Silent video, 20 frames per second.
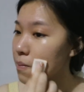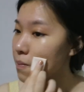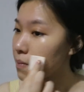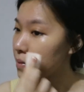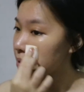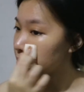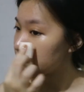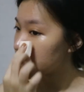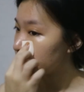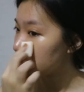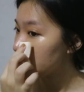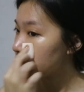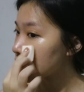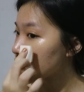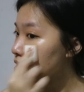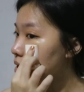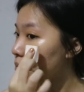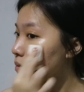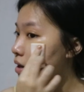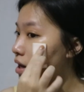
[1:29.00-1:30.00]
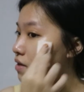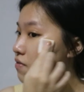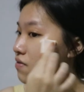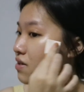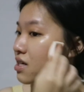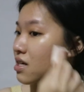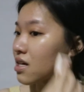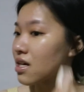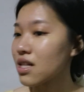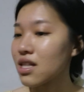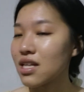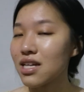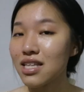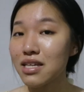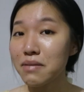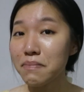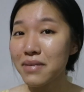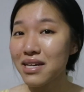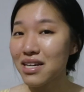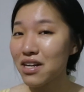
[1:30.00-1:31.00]
But since I'm having a
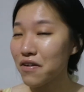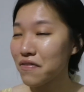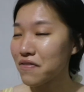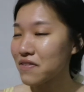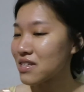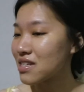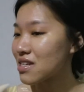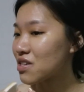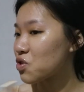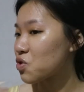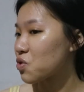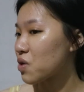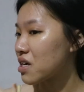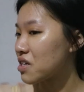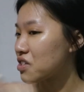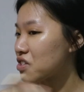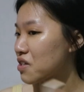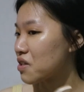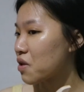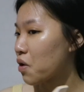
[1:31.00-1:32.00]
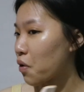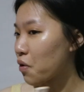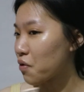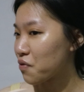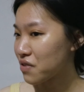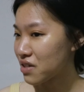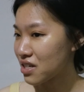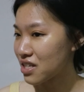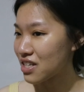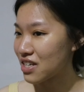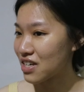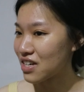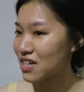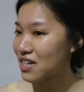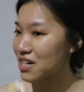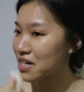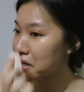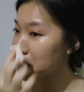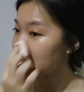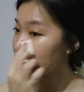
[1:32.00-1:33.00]
little bit of a situation over
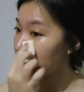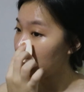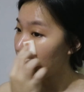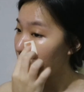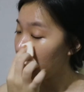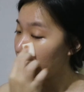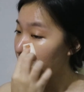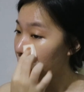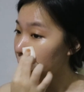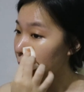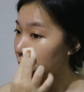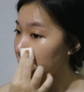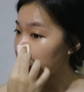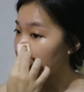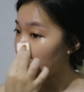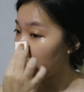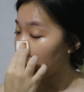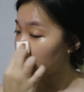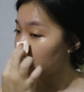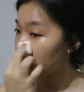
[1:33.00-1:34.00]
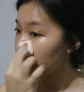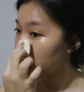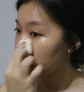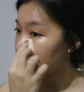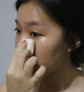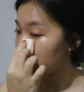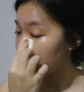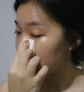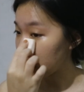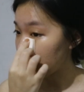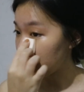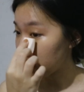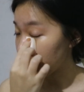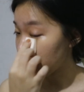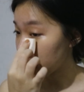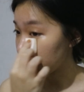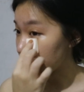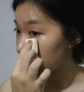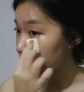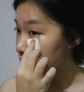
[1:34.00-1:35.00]
here, kayaknya aku pilih
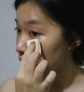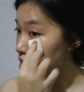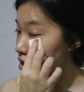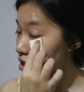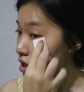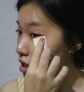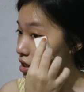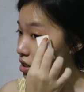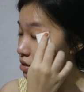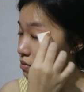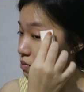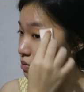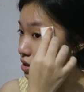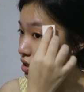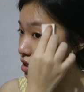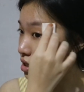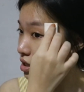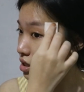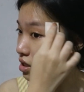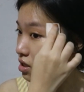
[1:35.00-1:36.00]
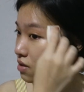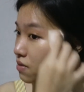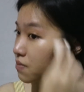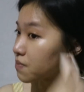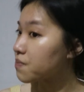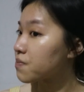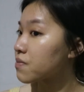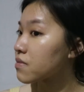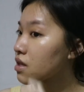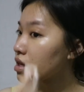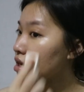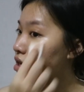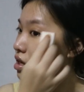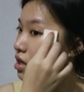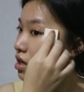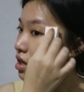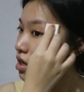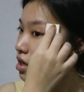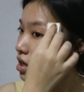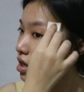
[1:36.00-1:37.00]
foundation yang lebih
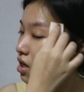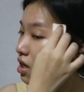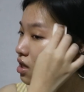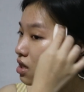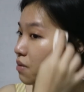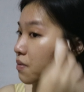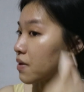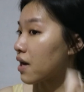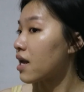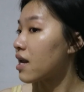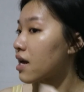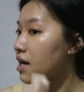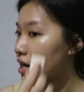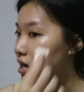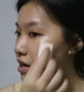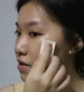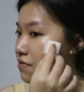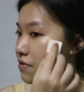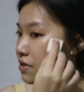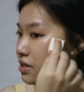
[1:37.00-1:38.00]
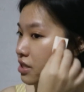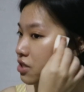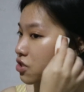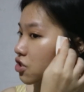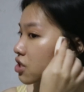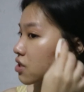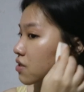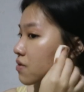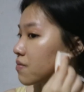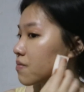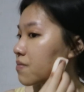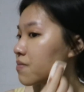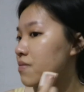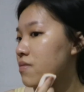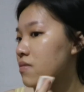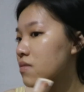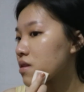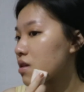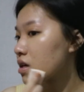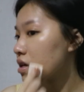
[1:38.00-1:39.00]
ada coverage.
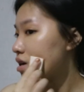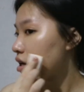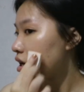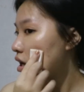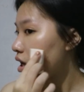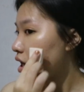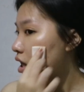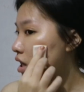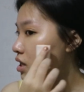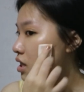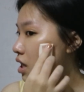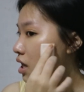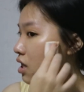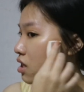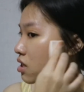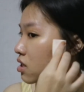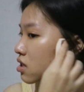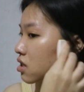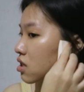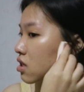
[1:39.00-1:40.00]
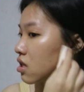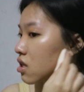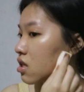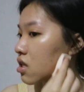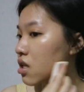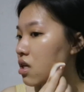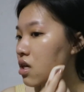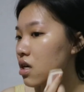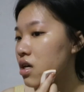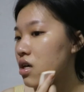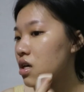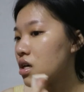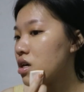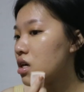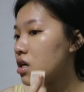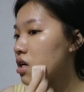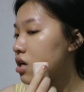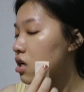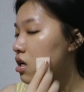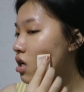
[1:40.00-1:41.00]
And then,
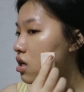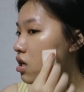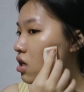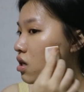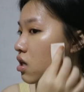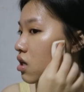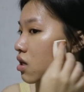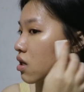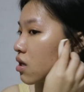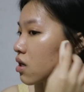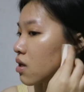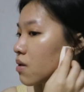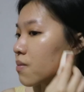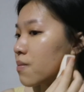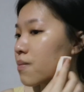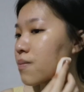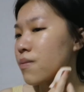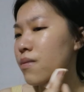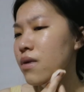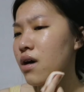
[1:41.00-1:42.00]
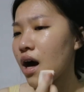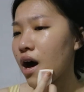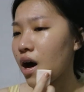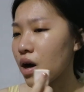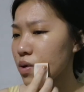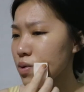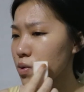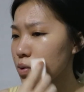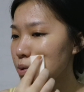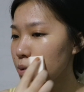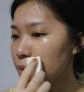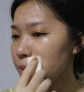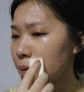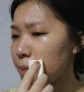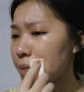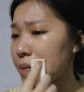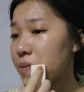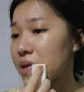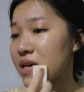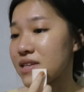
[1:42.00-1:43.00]
aku
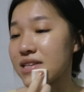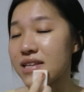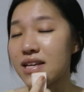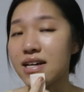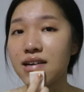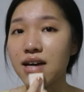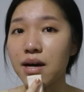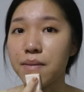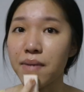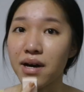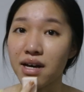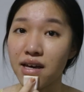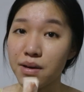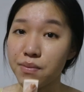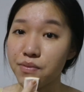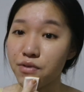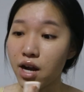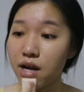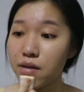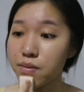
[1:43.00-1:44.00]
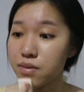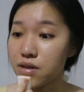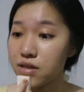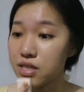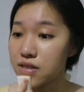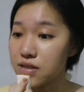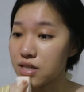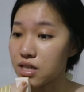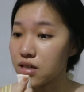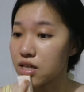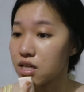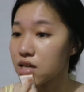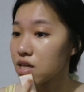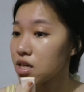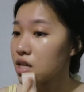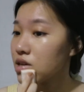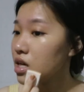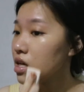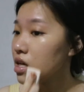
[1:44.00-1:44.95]
memang biasanya gak pakai primer sih.